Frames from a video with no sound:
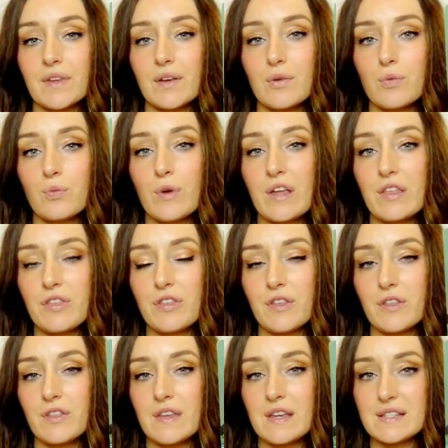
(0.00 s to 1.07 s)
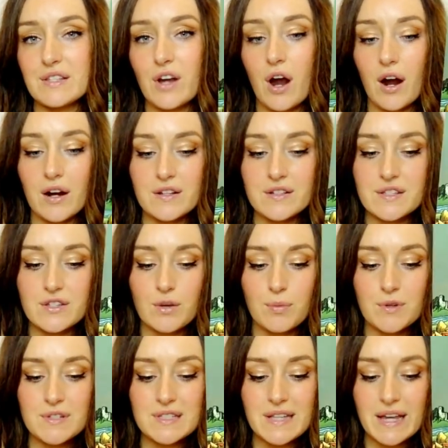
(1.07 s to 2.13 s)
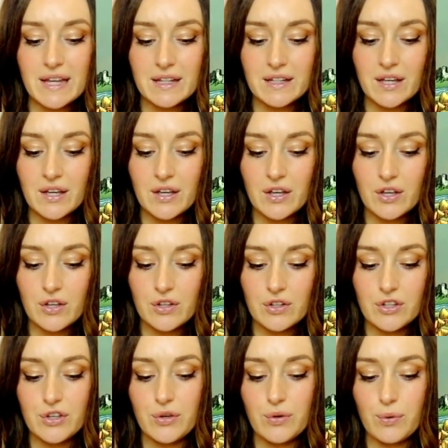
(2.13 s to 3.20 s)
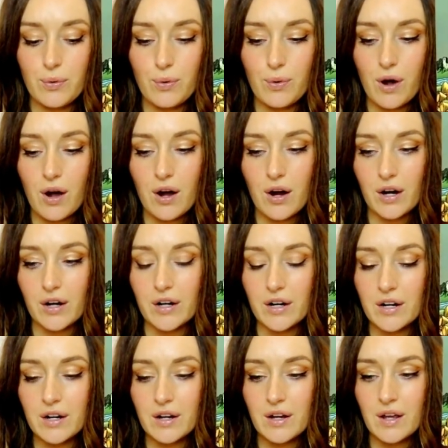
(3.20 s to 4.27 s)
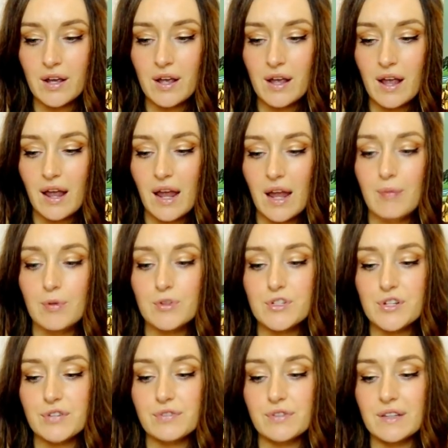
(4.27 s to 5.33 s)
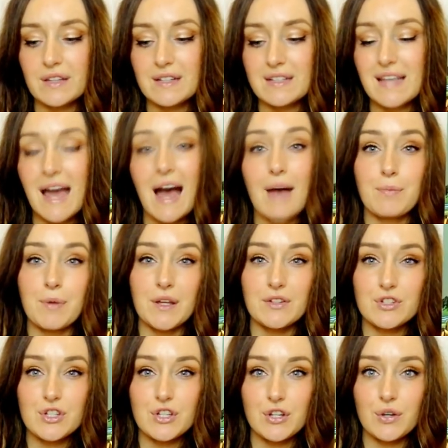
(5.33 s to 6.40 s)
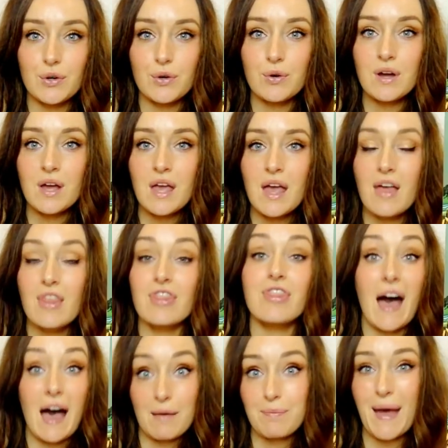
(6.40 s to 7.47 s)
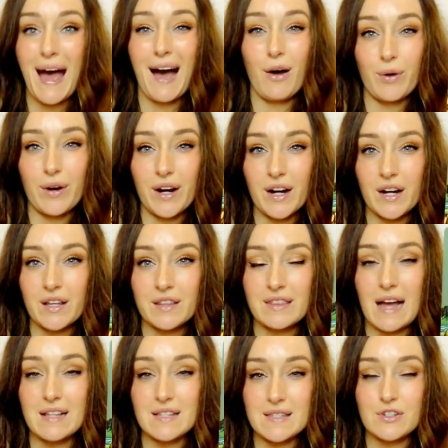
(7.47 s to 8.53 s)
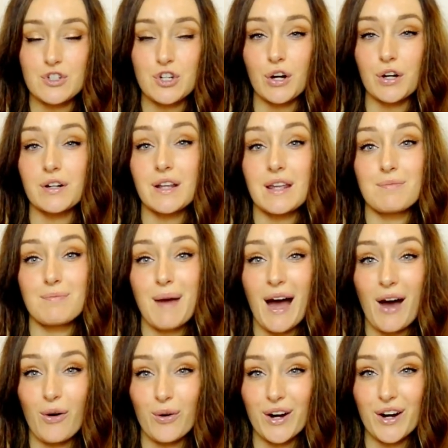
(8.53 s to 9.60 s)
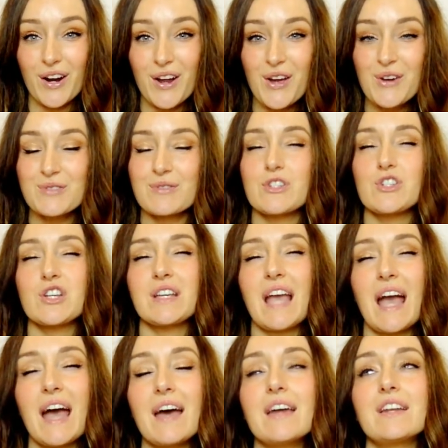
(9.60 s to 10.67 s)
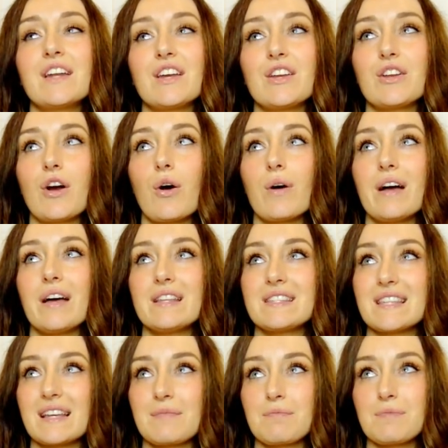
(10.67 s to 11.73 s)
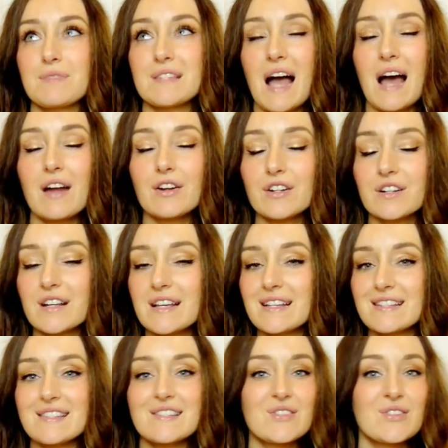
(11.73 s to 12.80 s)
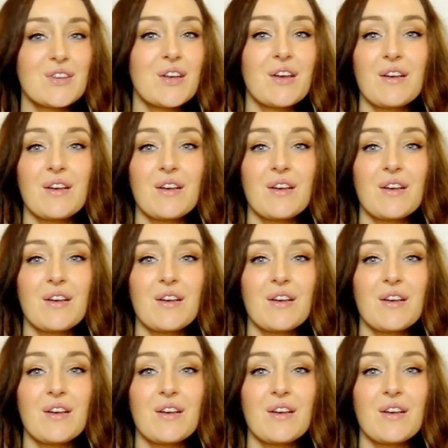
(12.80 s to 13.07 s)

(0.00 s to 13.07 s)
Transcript: With these cards, it's almost like you are able to really tap into that power, that Saturnian power, which again, it's like Saturn is